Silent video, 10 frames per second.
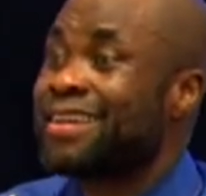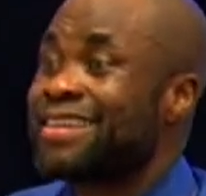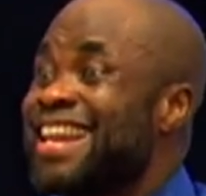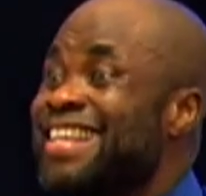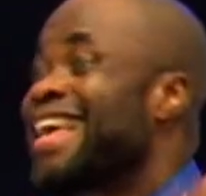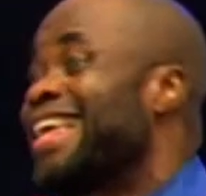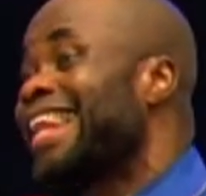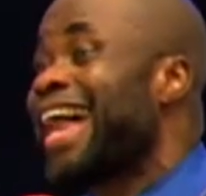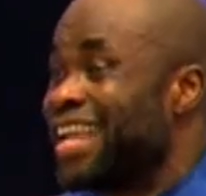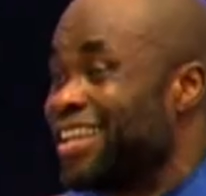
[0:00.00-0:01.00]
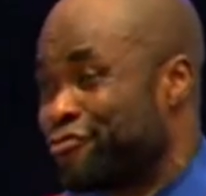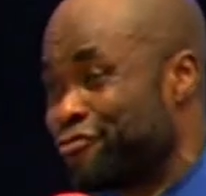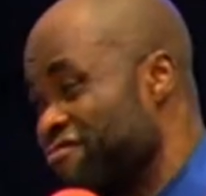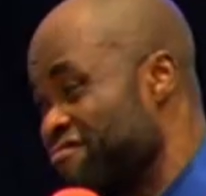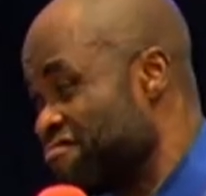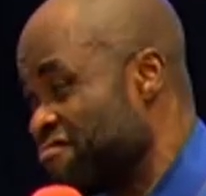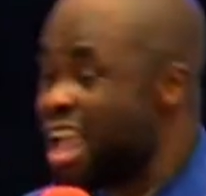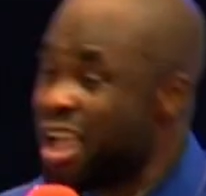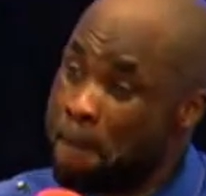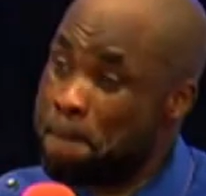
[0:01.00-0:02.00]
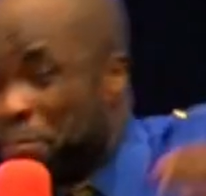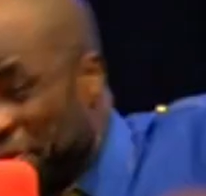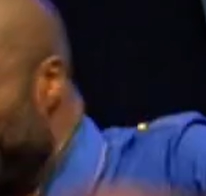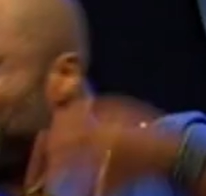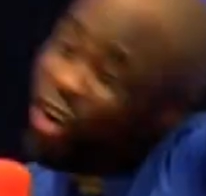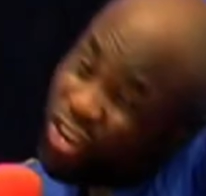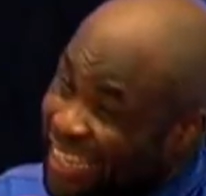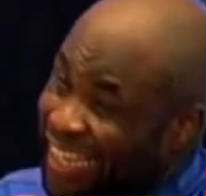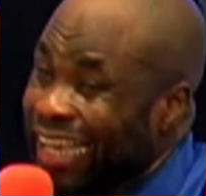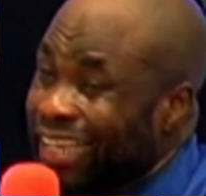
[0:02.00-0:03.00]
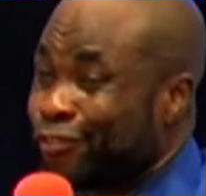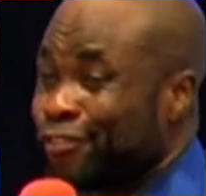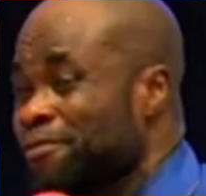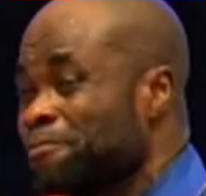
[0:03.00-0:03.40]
there is a life beyond life.